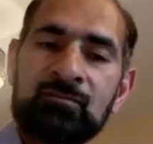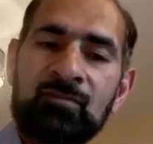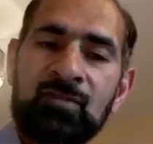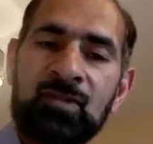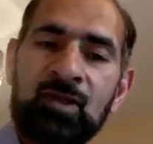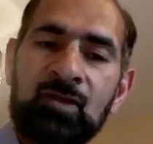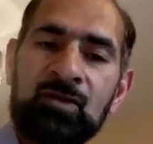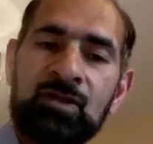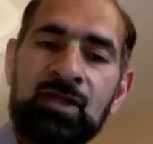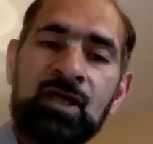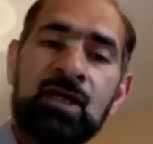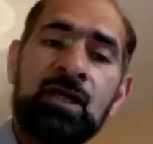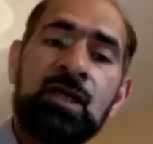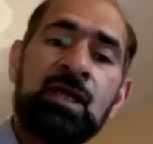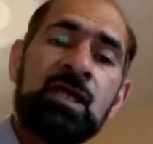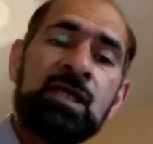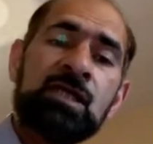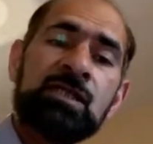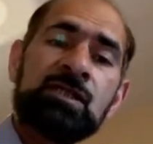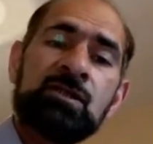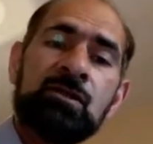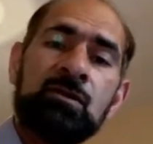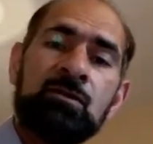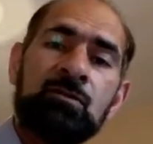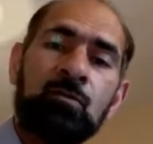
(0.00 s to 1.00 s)
Okay,
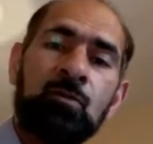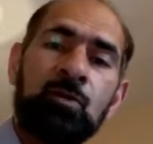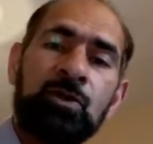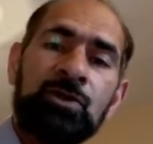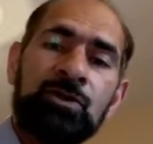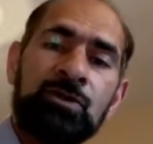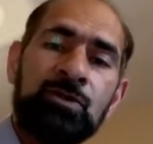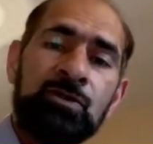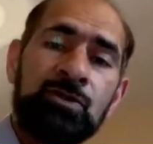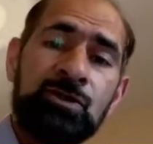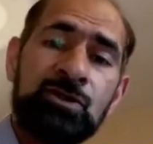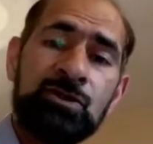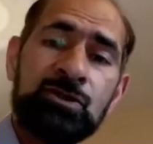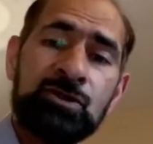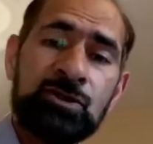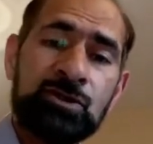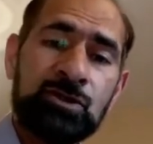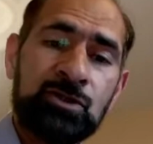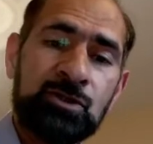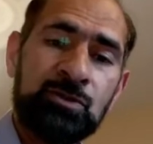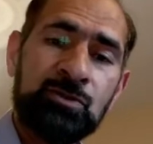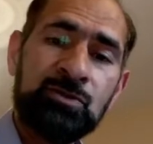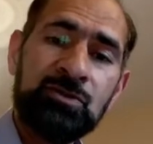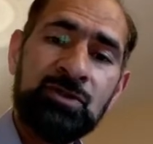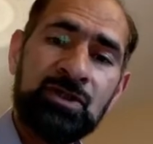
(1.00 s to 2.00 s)
so what you need to
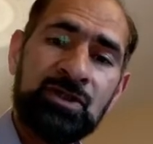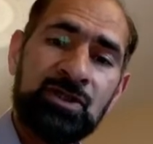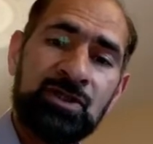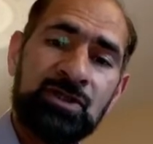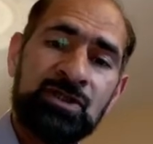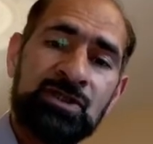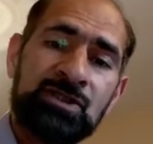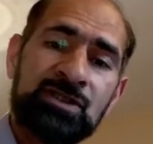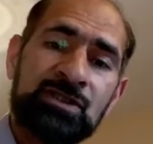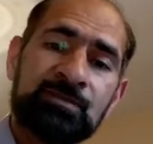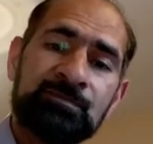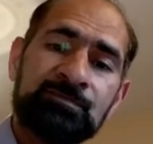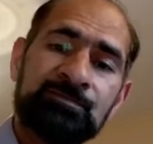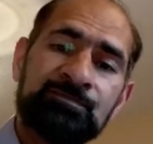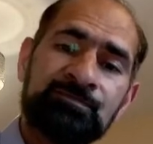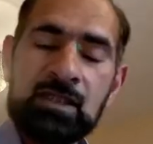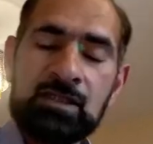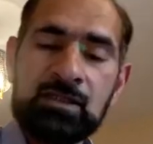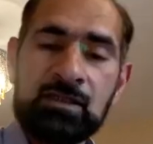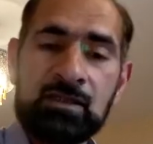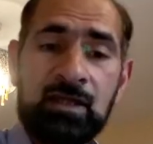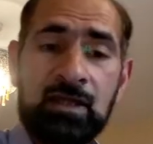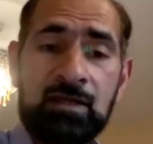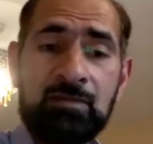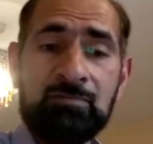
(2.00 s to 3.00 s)
do is,
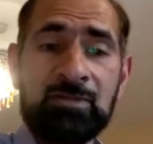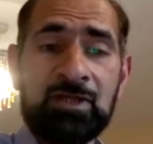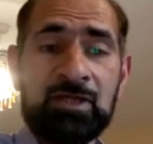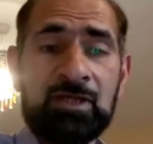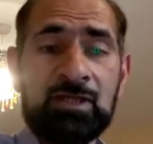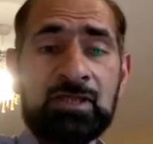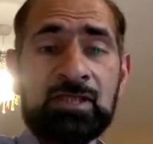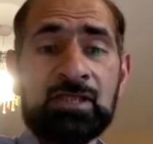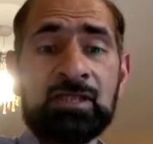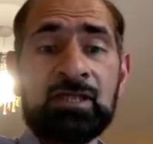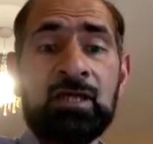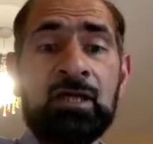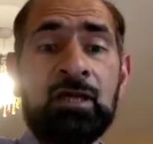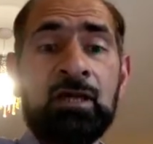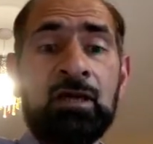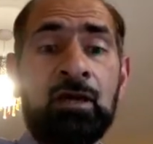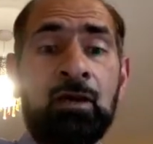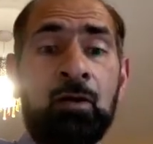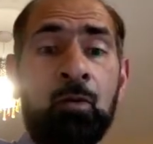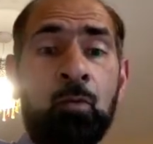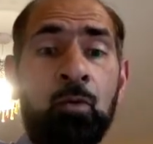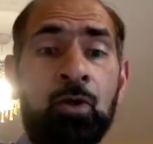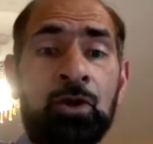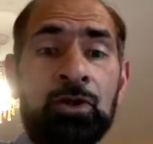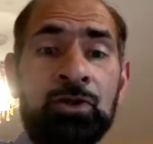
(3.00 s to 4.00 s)
so that means
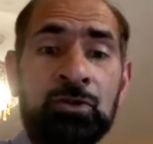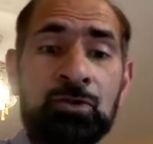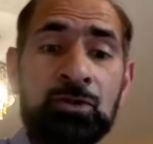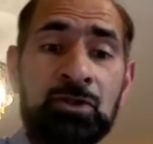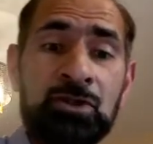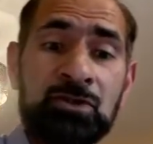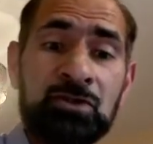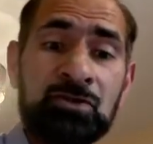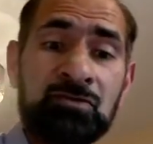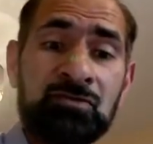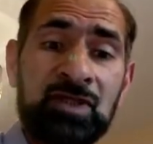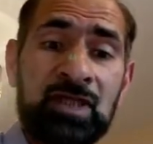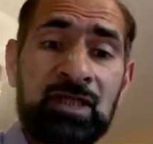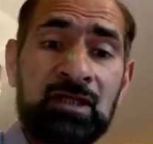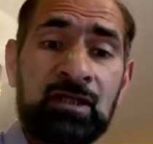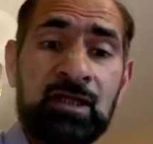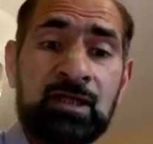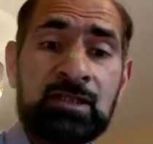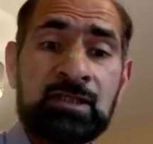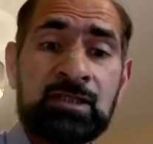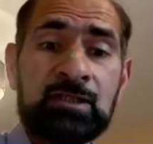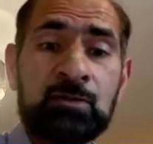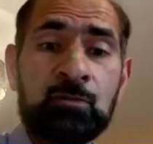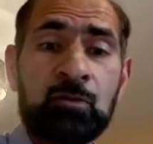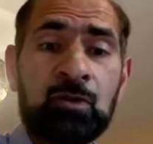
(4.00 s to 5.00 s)
what you need to realize
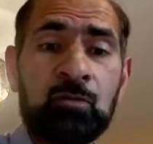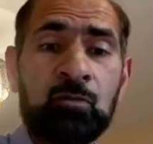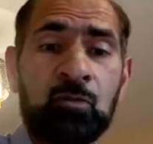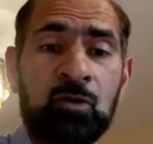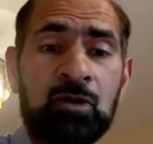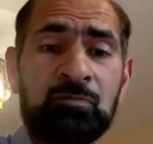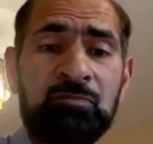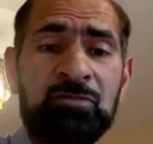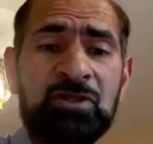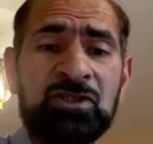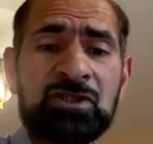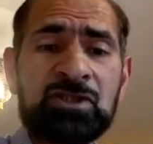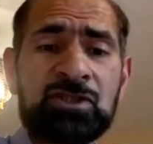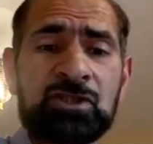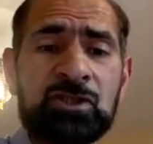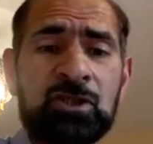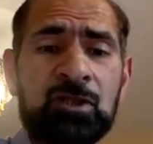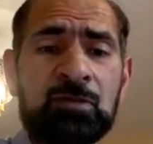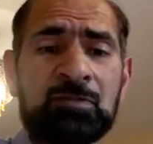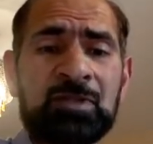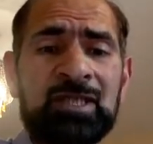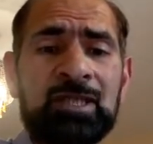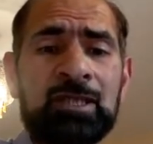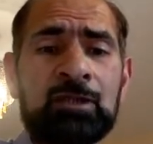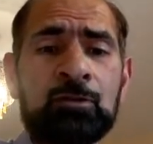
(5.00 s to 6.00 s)
is that, well, 1 meters cubed
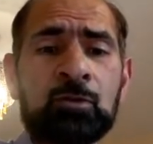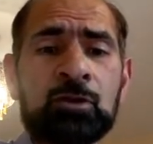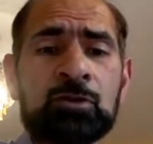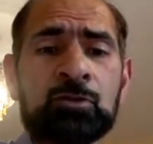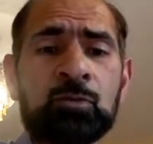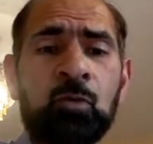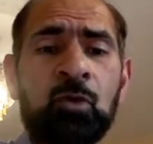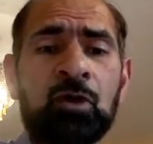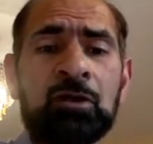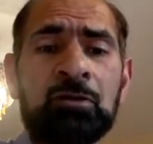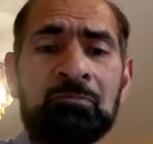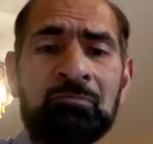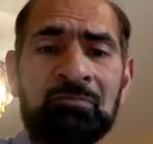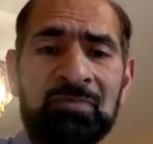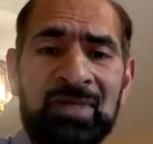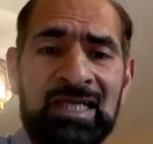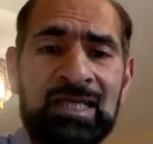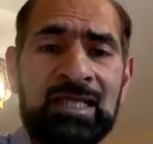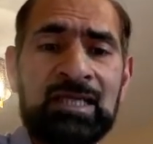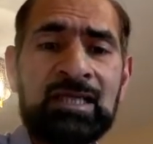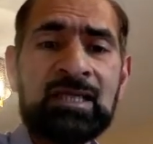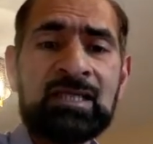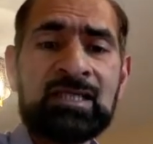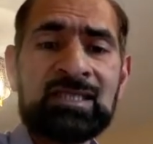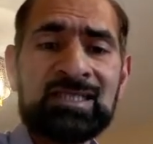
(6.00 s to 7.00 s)
equals 1
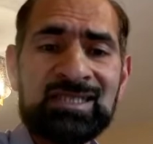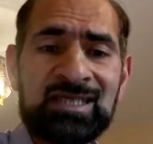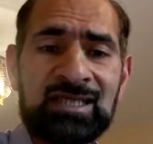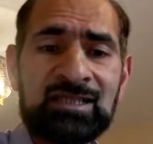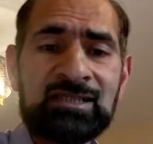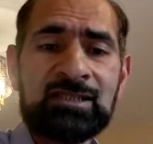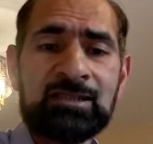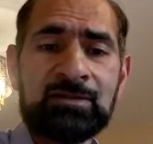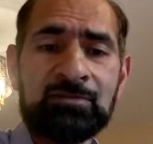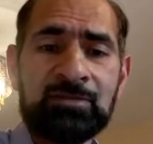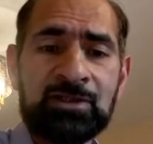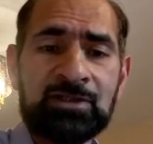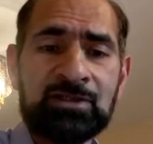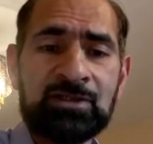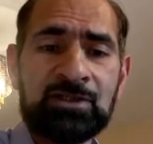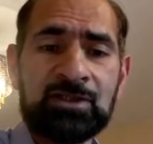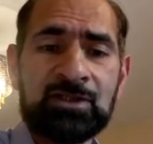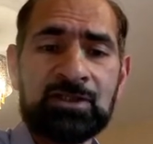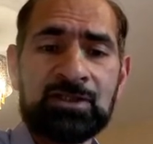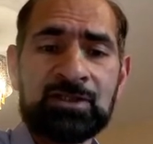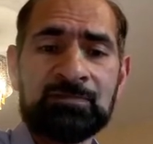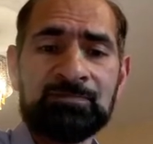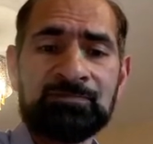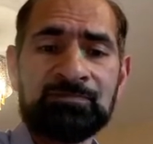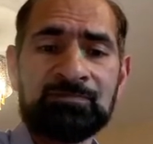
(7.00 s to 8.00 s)
million
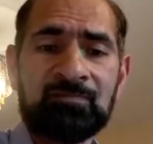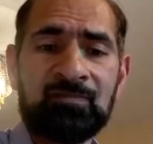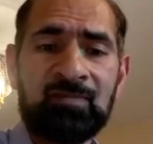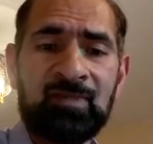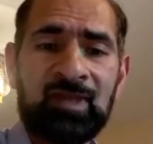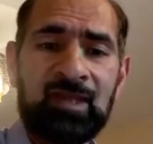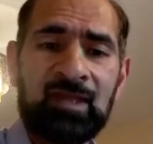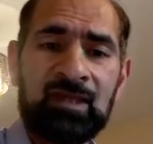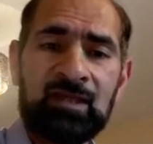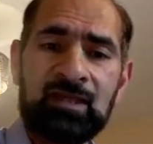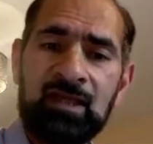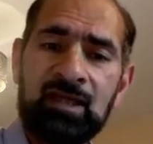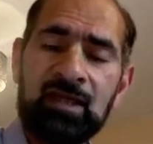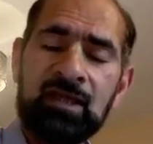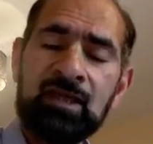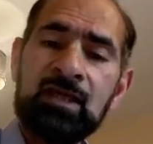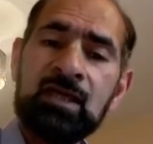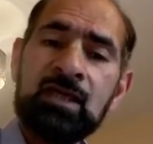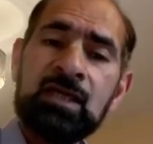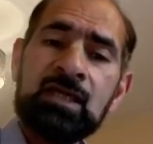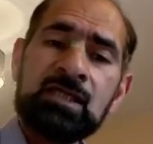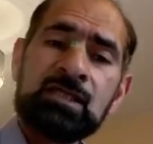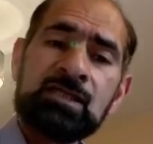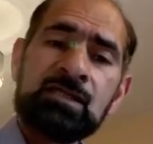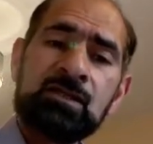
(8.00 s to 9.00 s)
centimeters cubed. Okay,
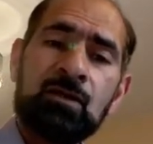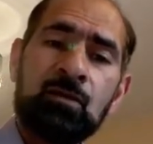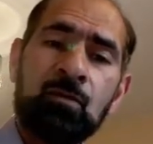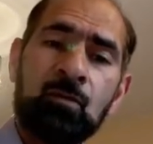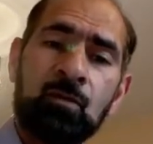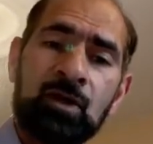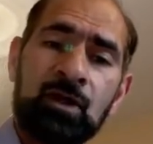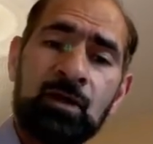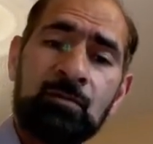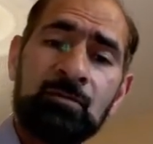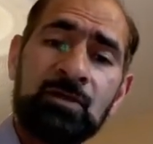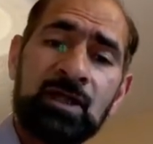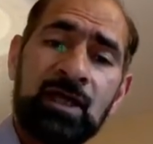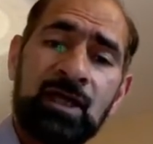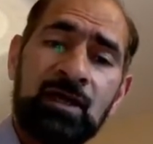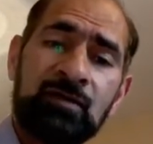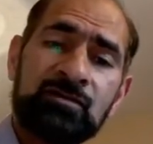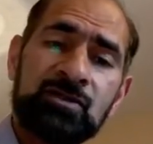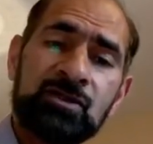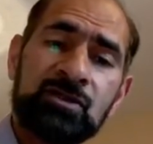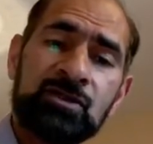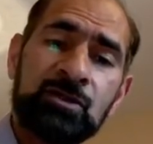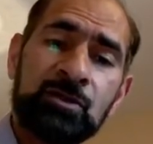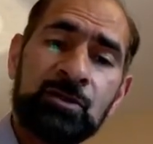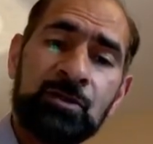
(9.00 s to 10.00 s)
so what I'm going to have to
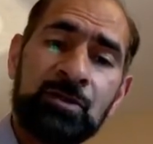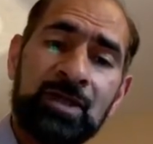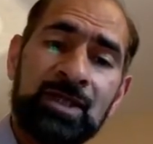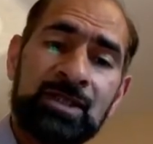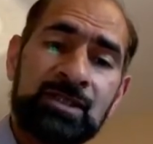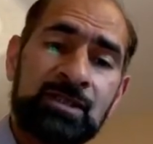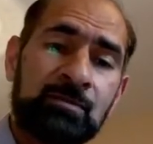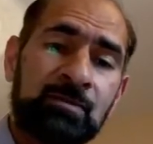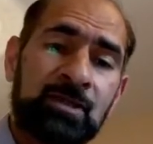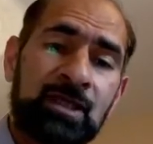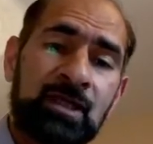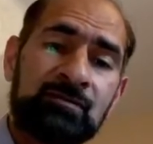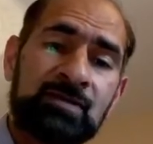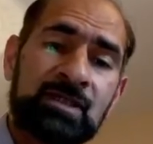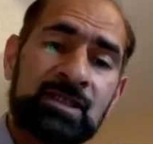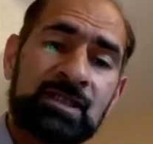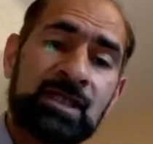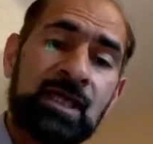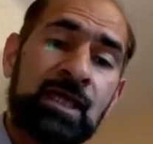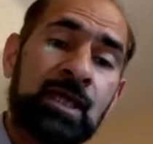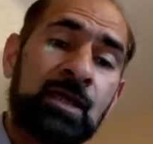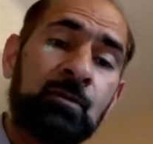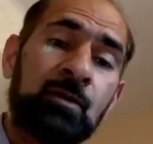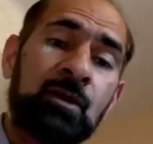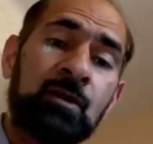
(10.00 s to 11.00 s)
do is I'm going to have to
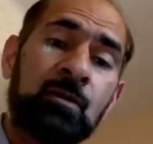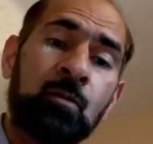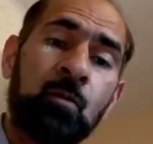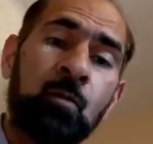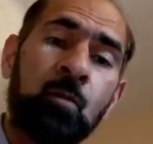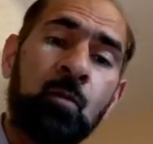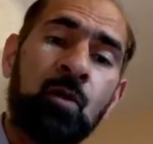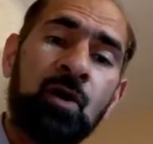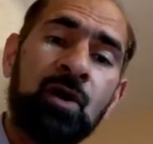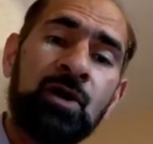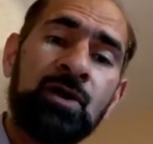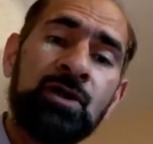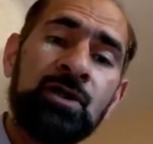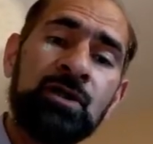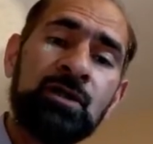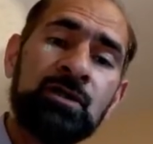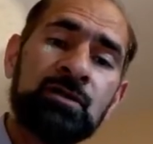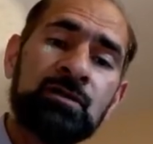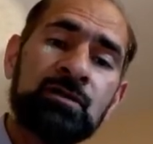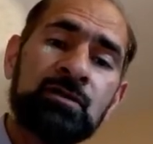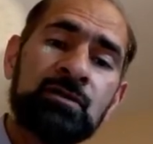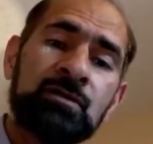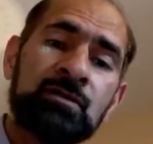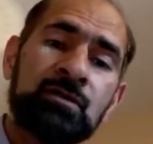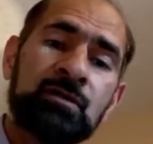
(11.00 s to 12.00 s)
say, well,
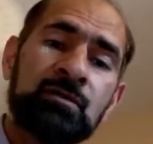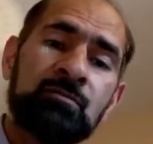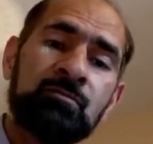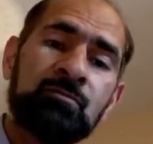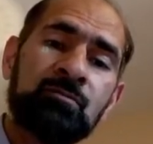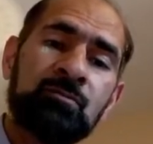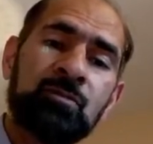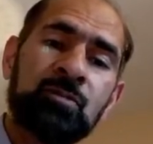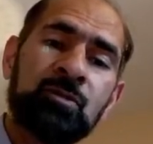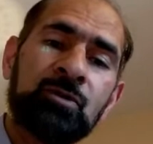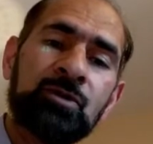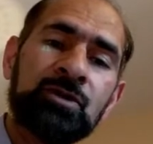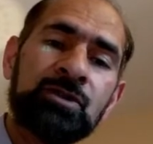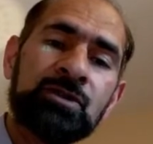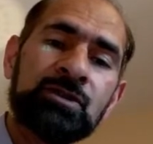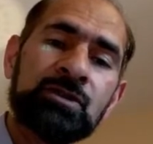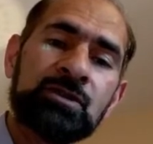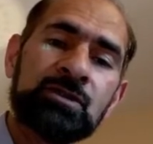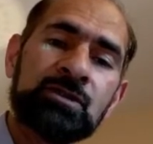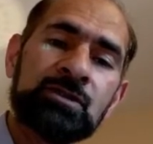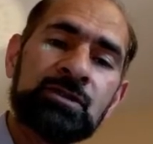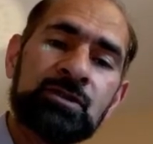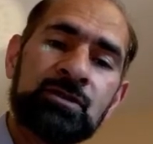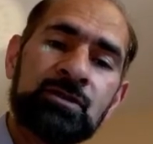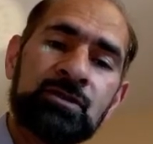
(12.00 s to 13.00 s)

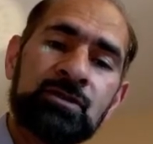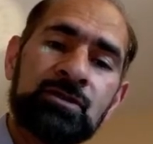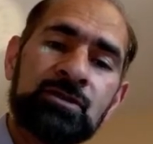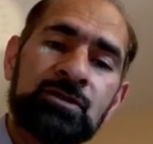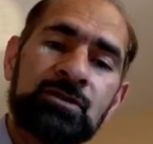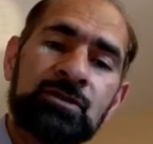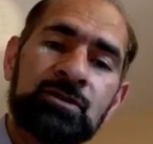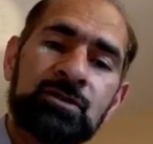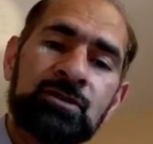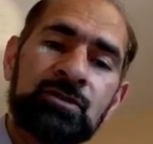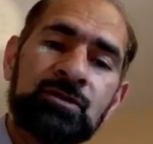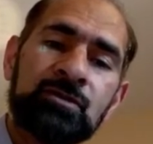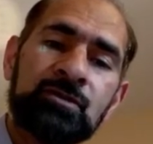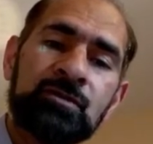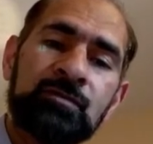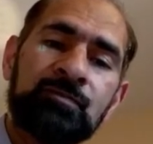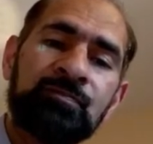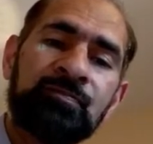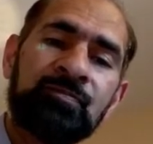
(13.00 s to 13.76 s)
1.02